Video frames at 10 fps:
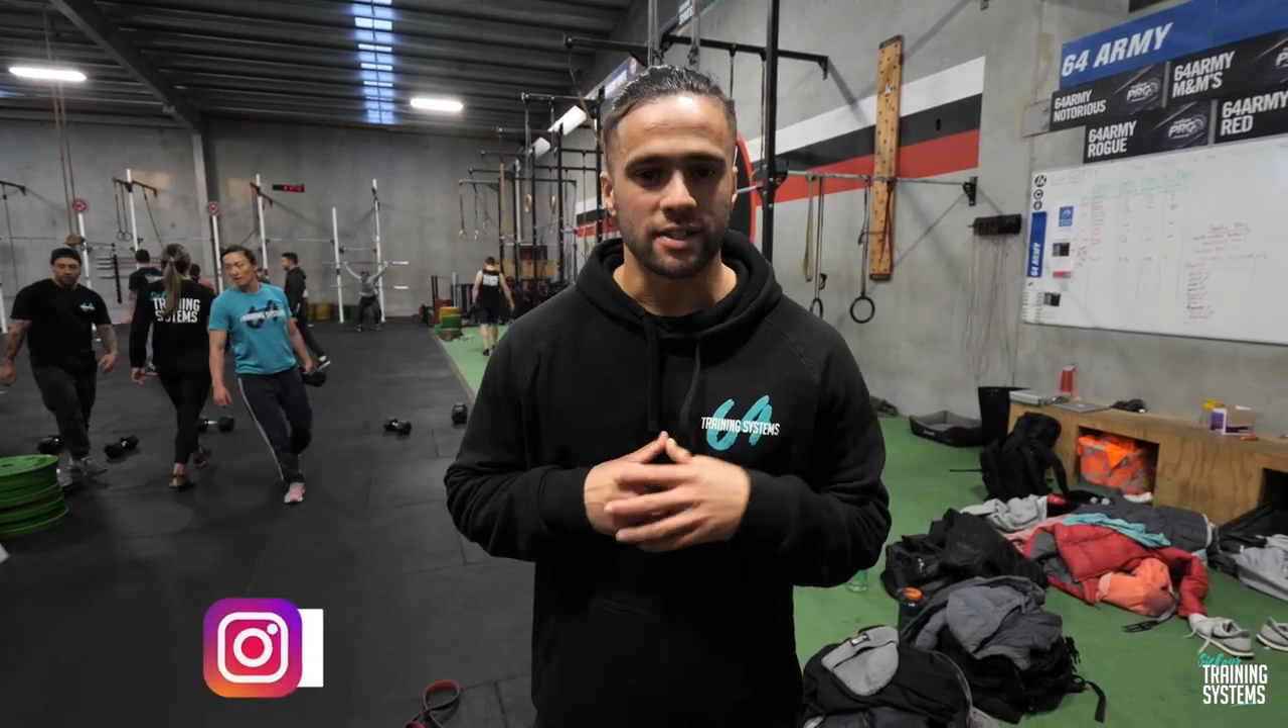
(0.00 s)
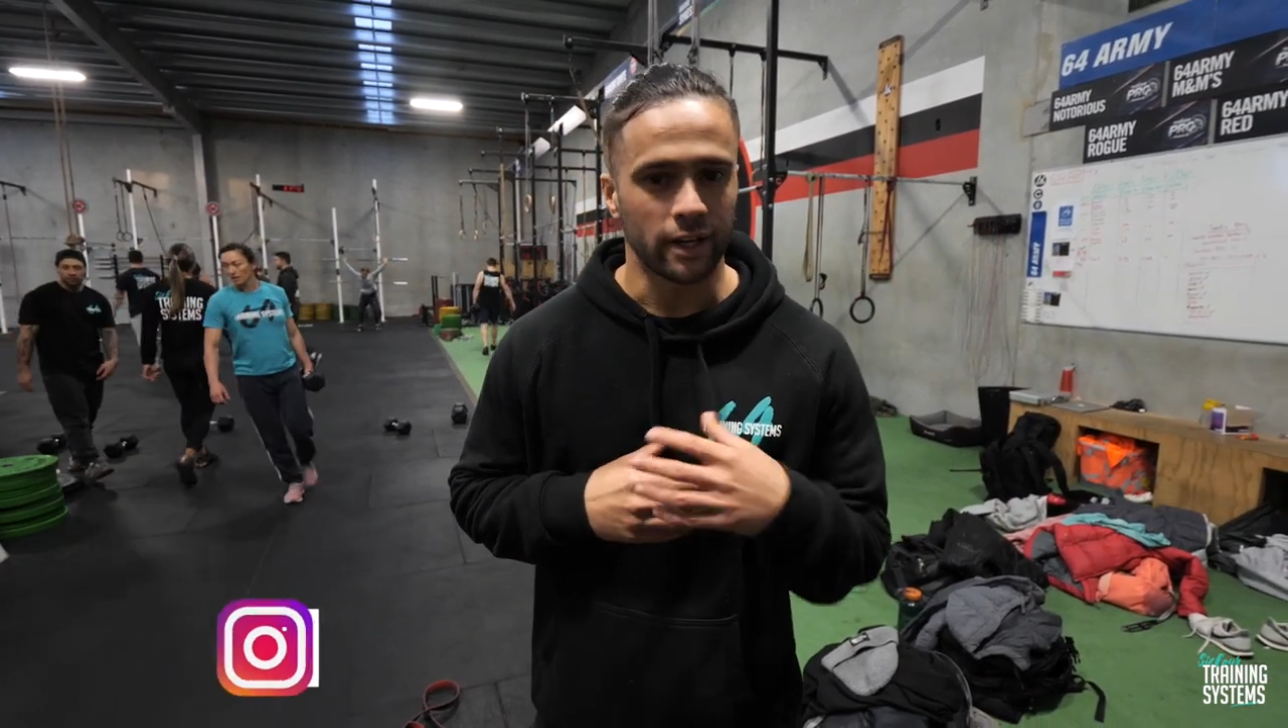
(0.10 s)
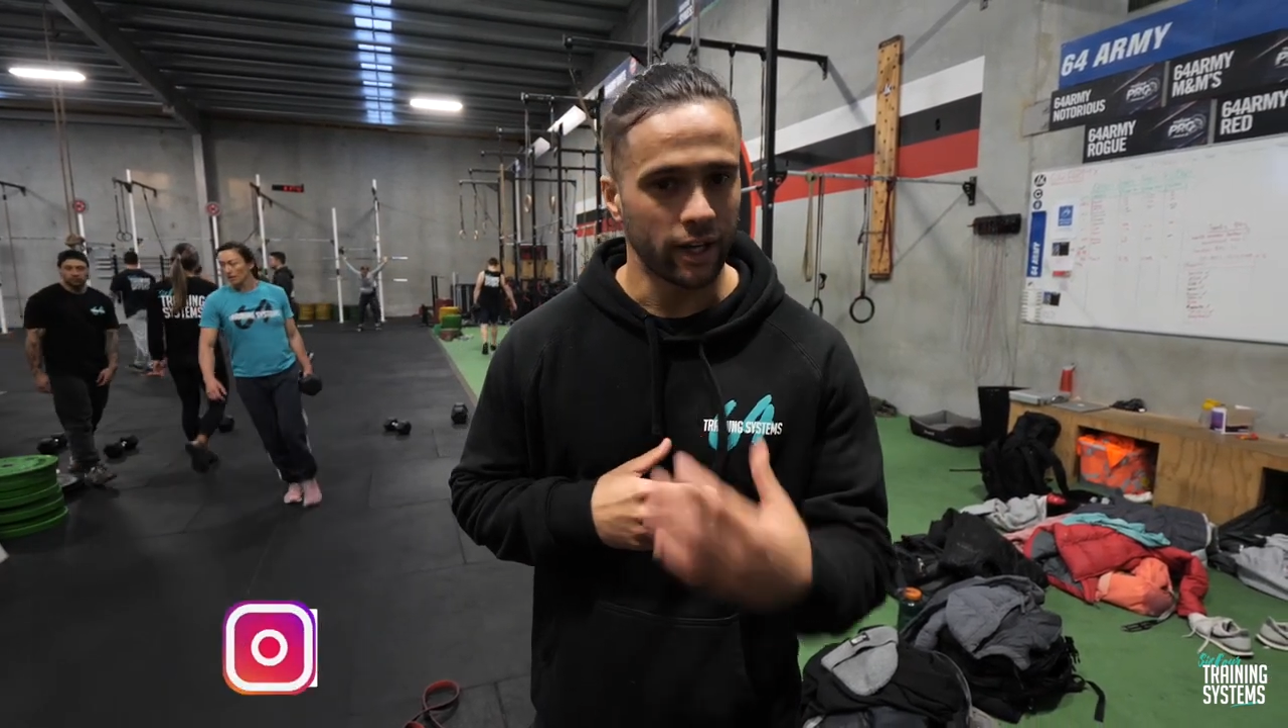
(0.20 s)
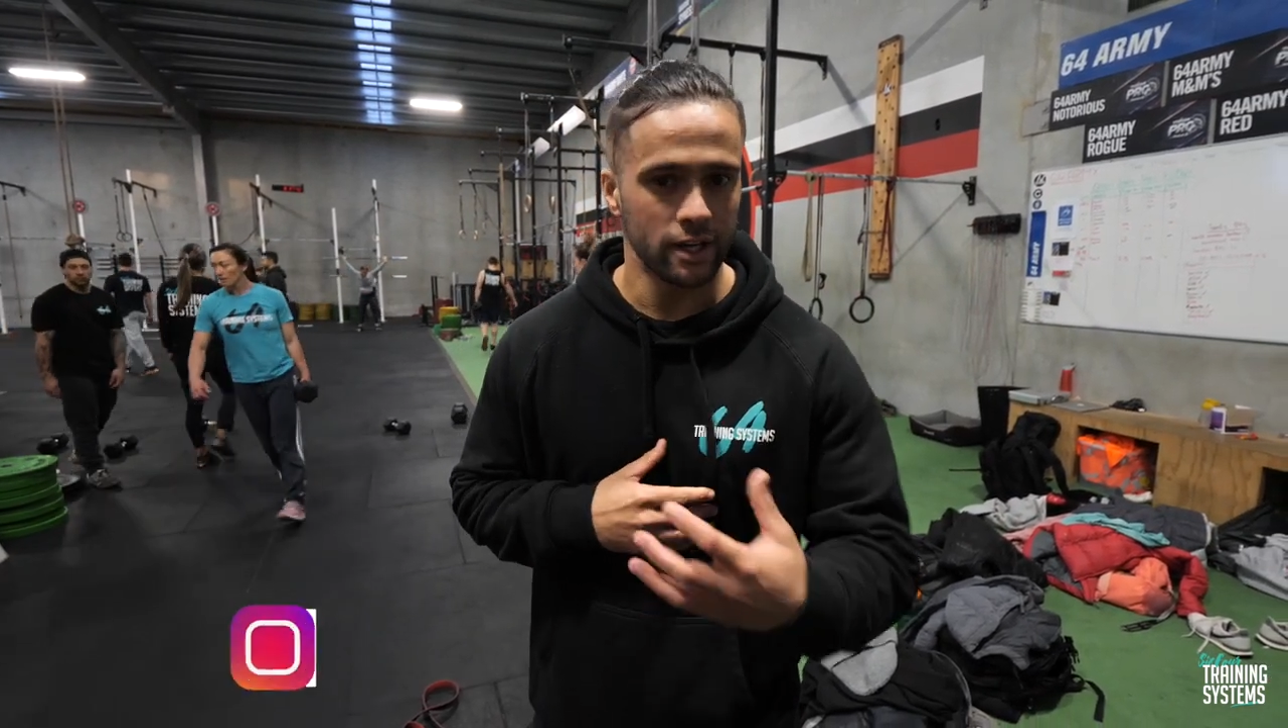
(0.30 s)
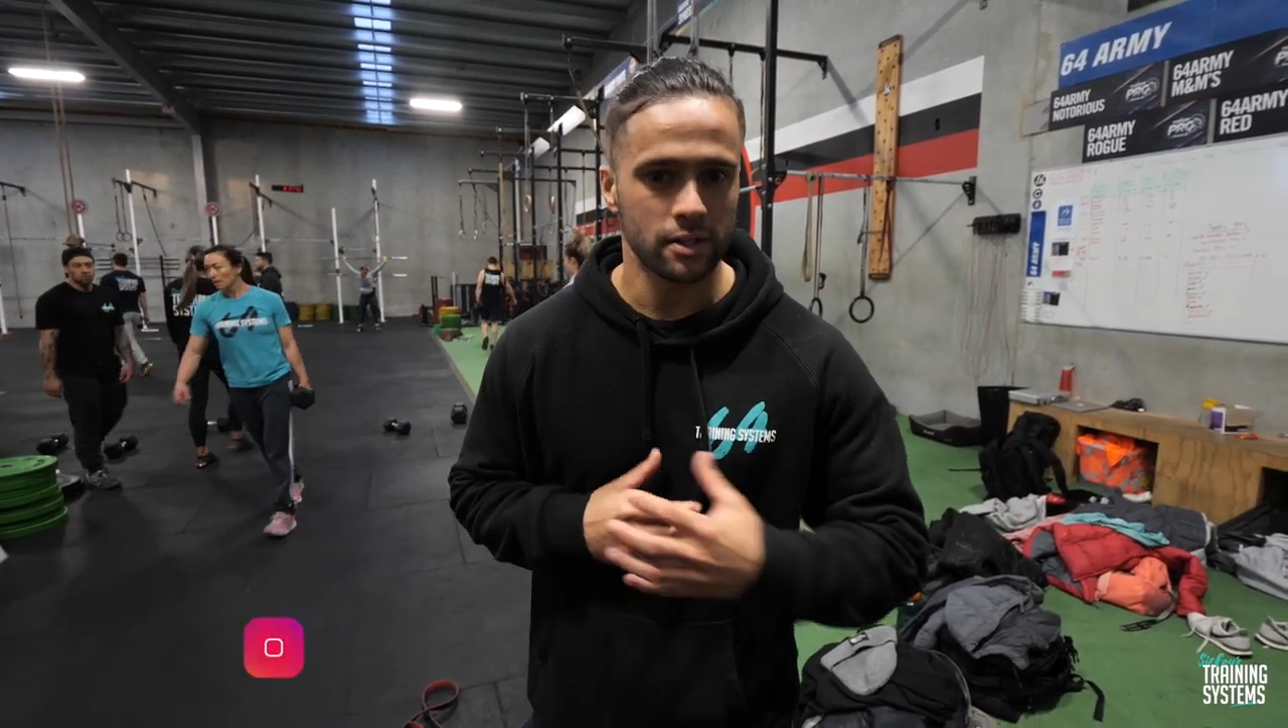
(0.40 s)

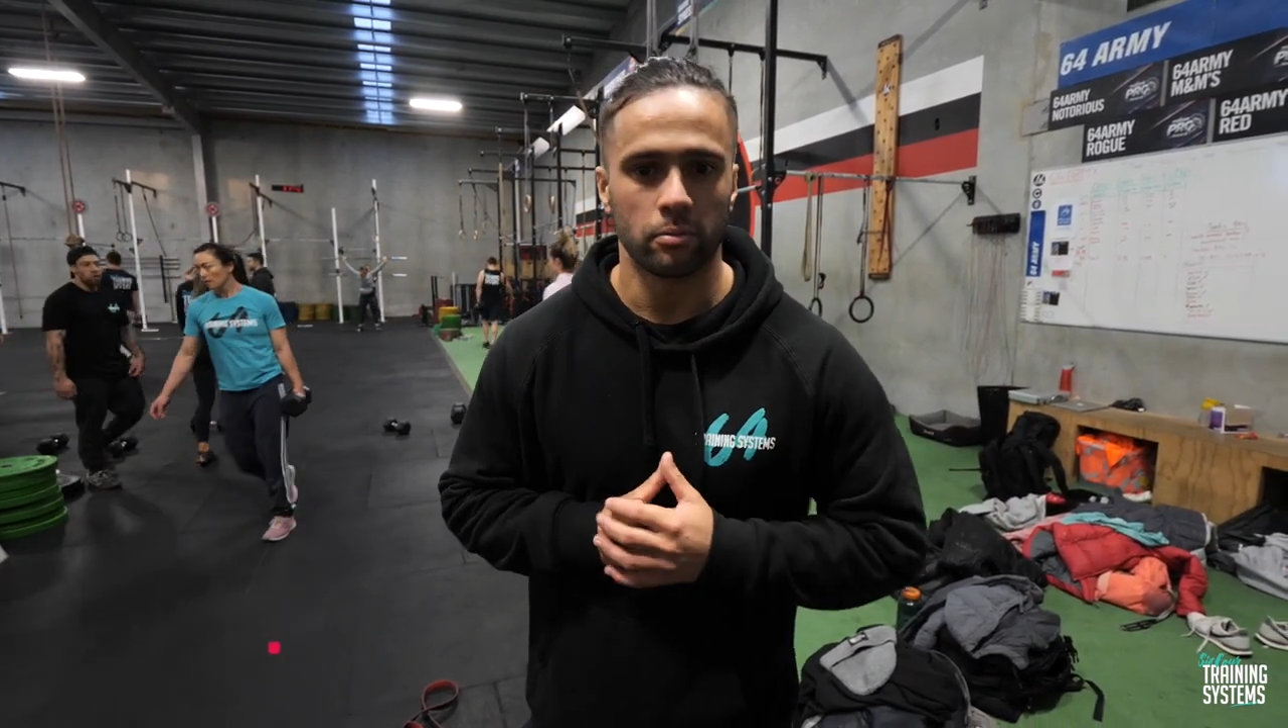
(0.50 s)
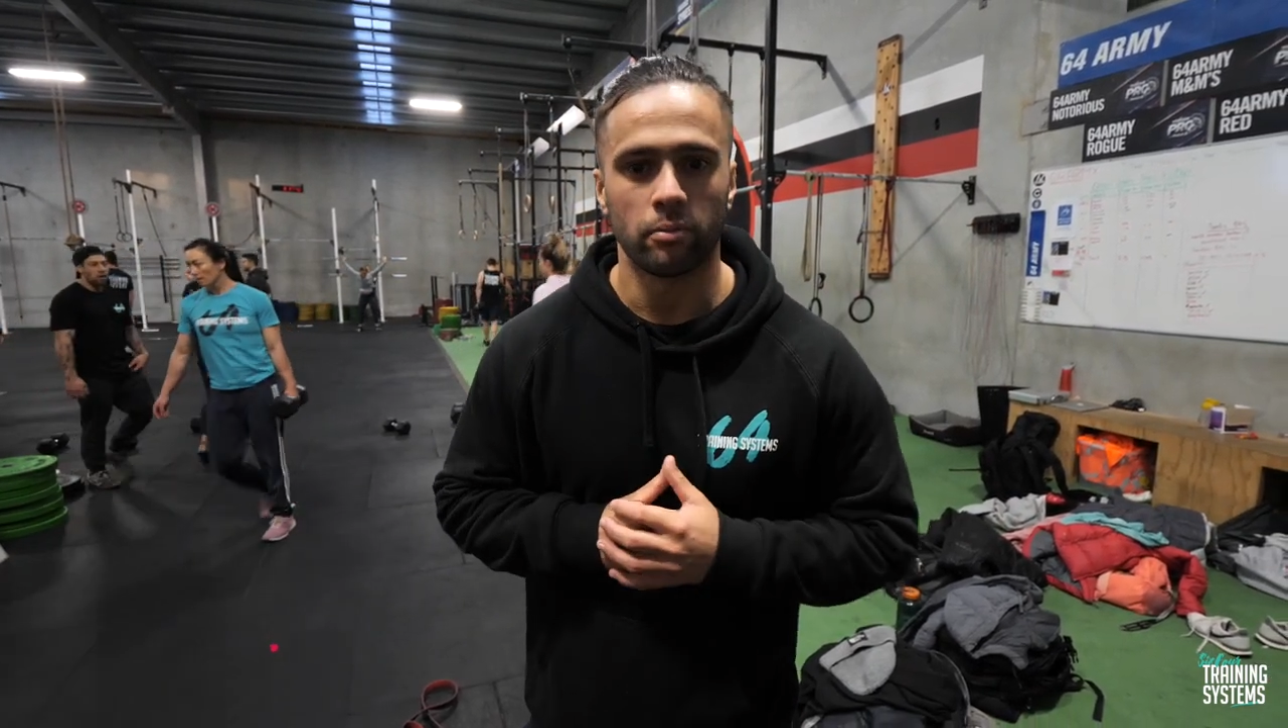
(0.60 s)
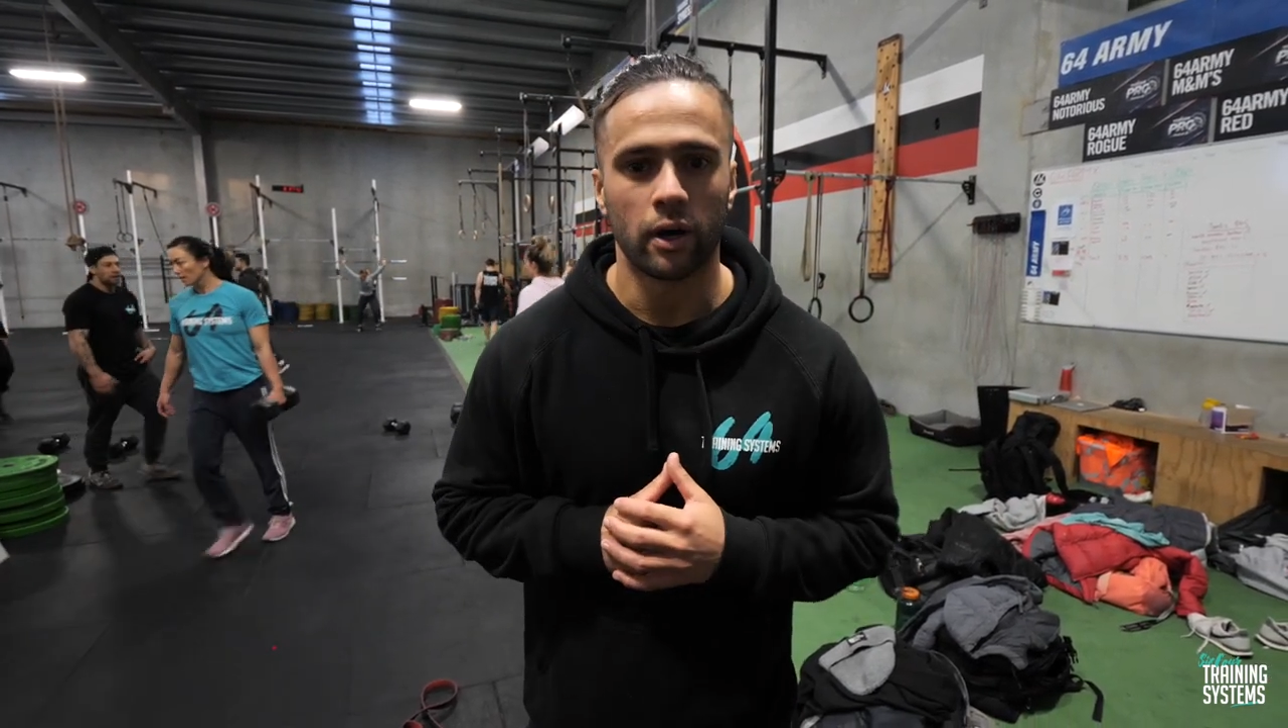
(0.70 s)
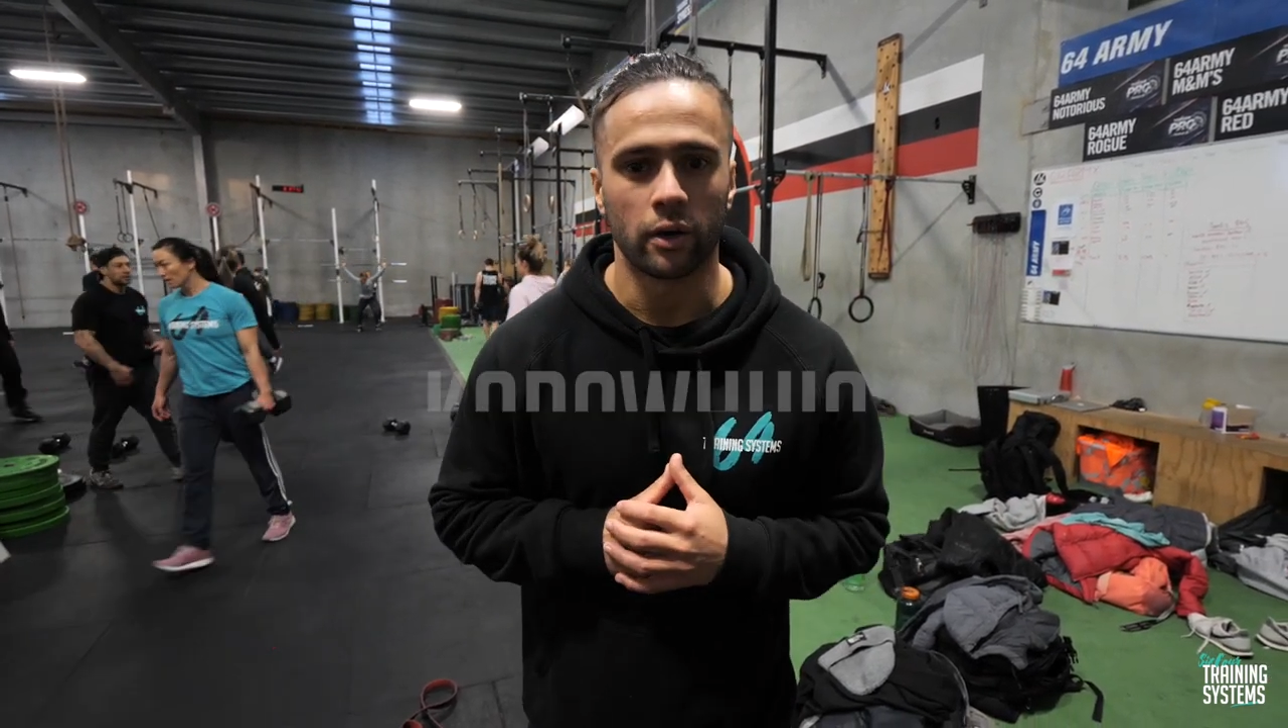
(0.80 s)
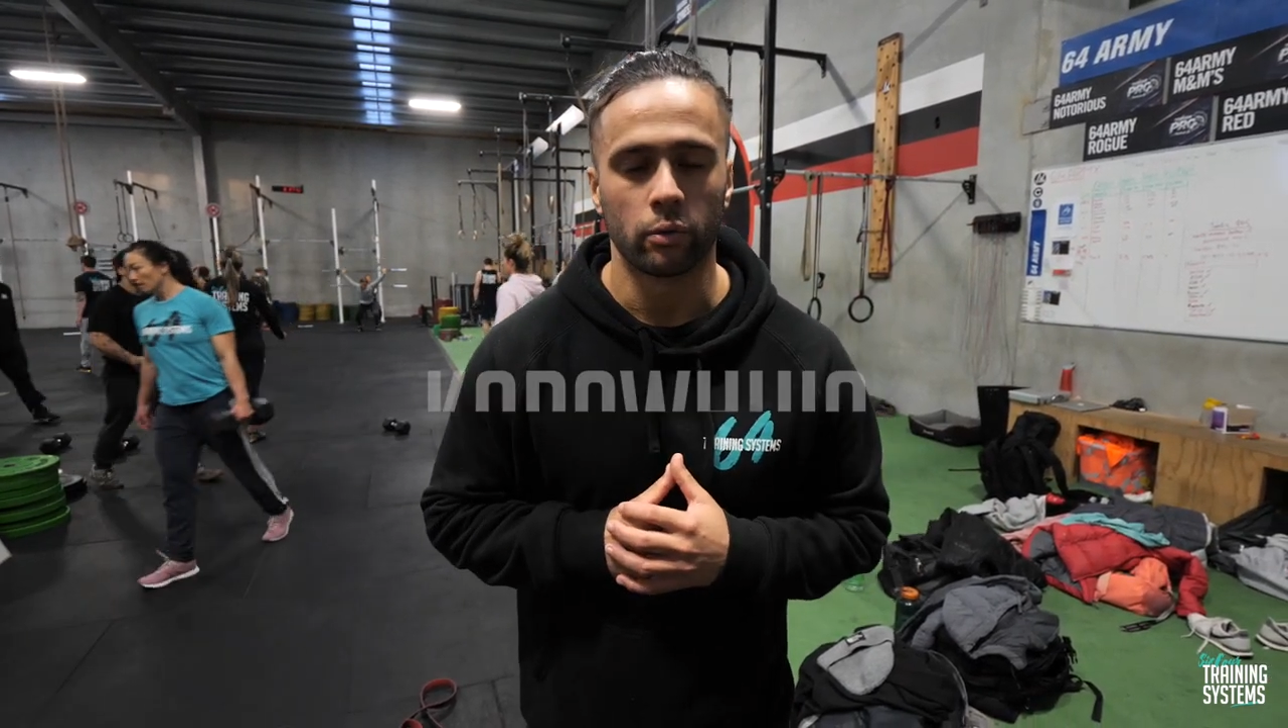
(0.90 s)
Today's
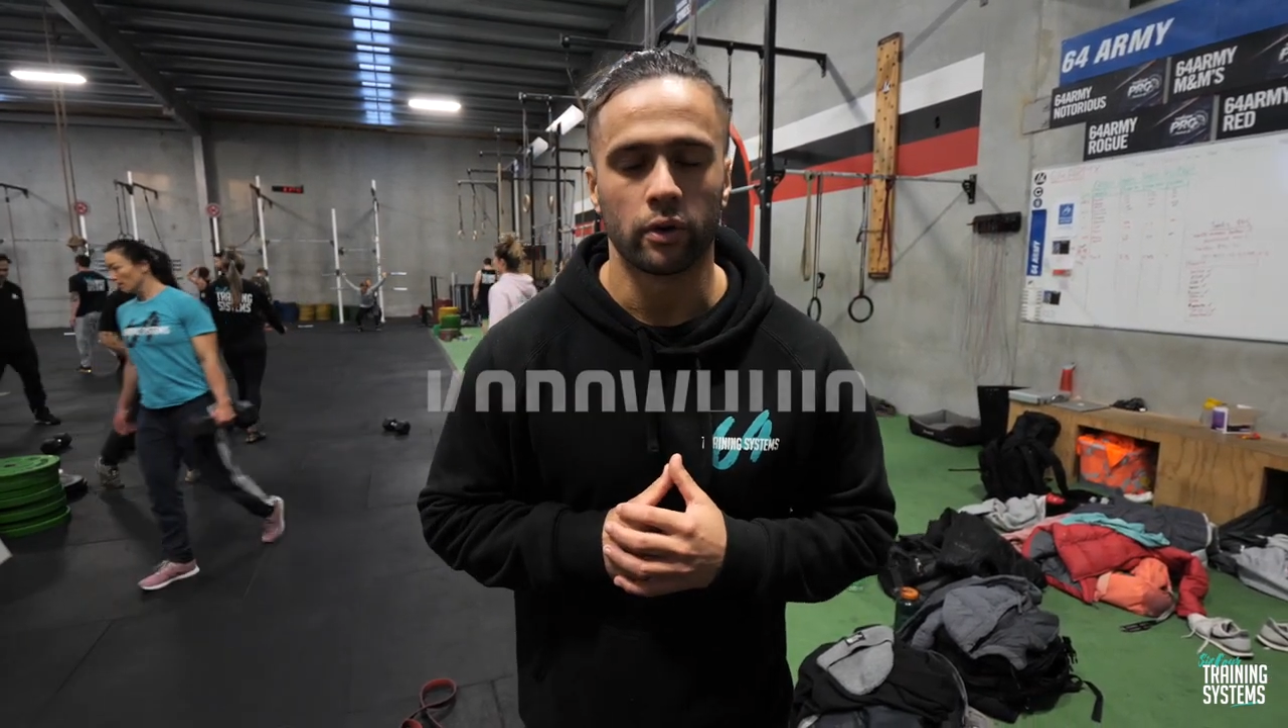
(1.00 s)
Māori